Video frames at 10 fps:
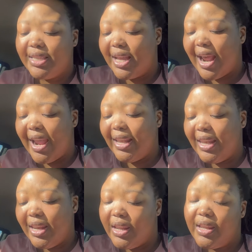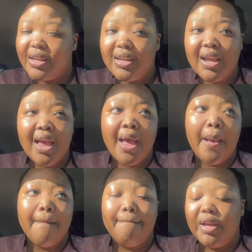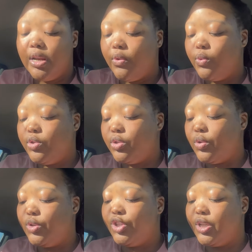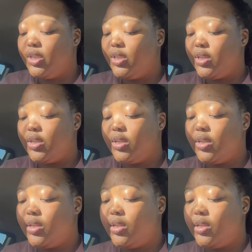that I need, but also just